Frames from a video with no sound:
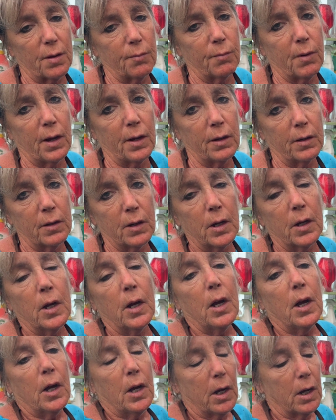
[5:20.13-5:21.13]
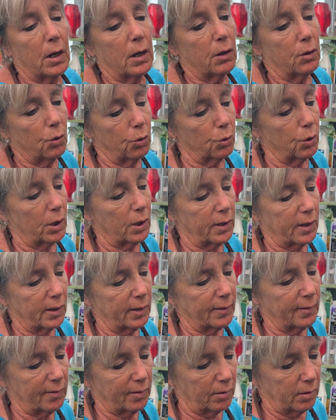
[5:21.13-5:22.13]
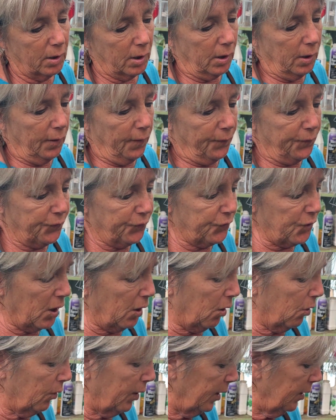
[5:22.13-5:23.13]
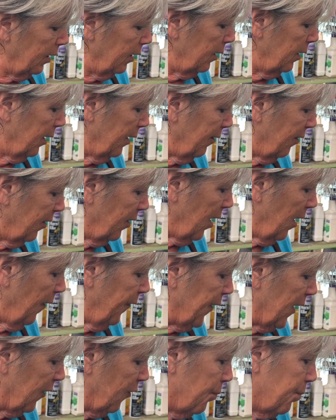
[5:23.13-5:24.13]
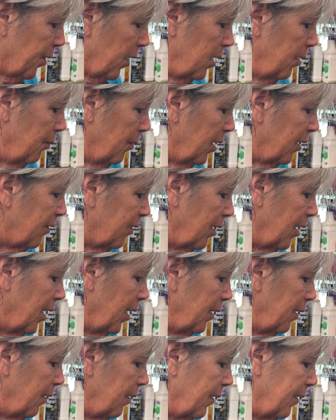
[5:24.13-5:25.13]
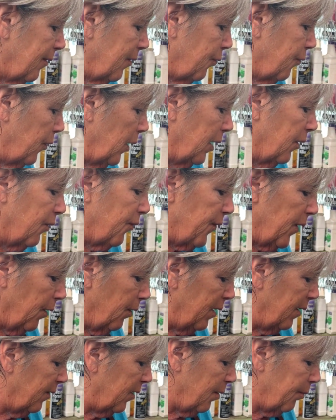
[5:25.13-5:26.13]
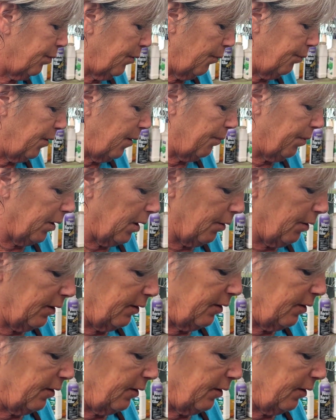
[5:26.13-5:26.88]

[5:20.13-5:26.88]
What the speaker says: on my orchids. So in a nutshell, that's pretty much it. It's very simple. People are